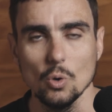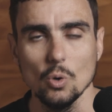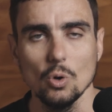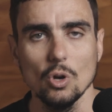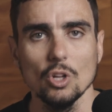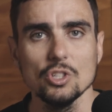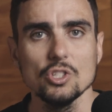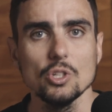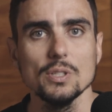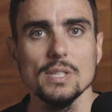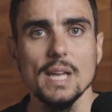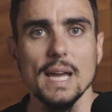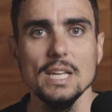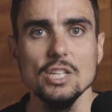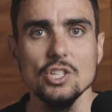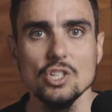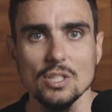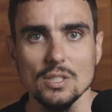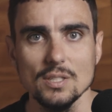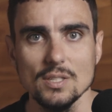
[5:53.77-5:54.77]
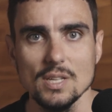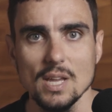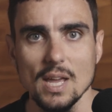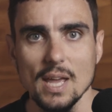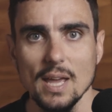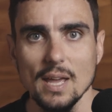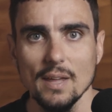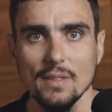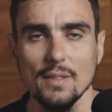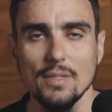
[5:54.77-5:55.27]
or consultations.
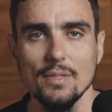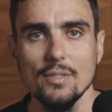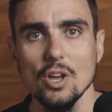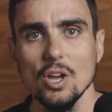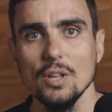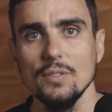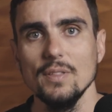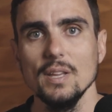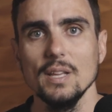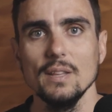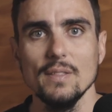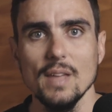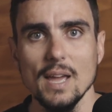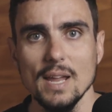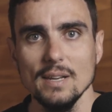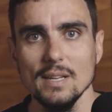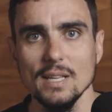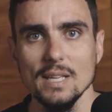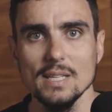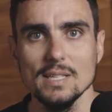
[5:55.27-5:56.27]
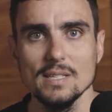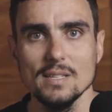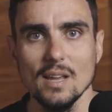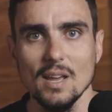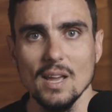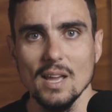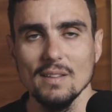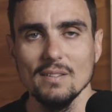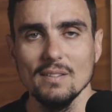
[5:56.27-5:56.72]
The third thing then is